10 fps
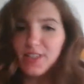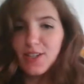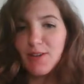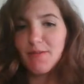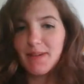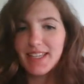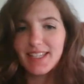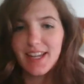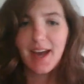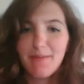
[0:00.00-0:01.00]
to mix
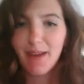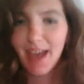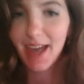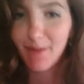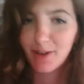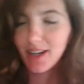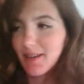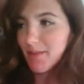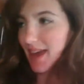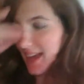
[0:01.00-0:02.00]
it up, and we're going to
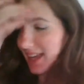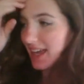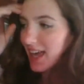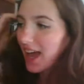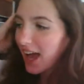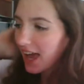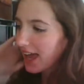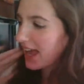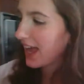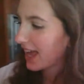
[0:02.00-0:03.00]
make
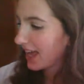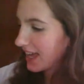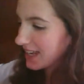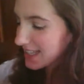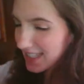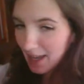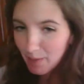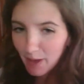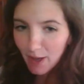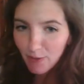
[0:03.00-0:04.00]
an
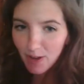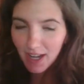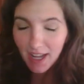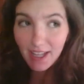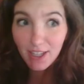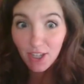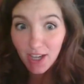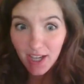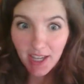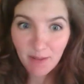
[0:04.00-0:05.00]
example of what a
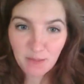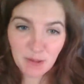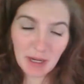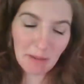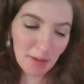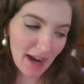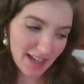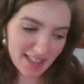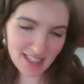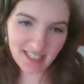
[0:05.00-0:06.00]
good
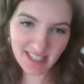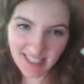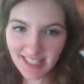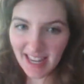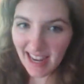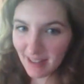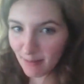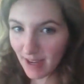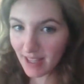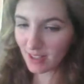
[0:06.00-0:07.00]
pre-practice snack
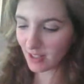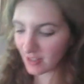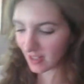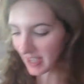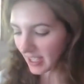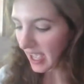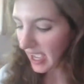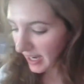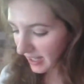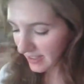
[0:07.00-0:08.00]
might look like.
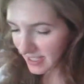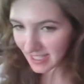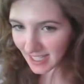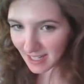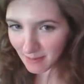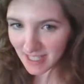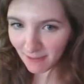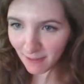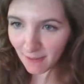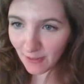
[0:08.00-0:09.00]
Now, this is going to be
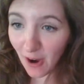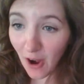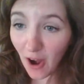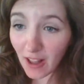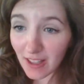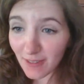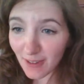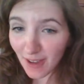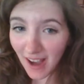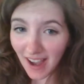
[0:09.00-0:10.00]
different for all of you
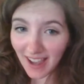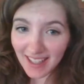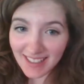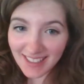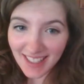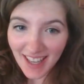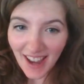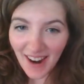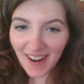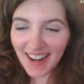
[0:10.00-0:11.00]
guys.
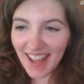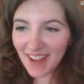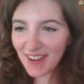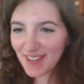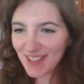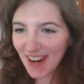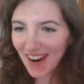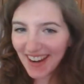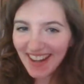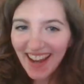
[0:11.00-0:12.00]
All right, hey, Coach Jared.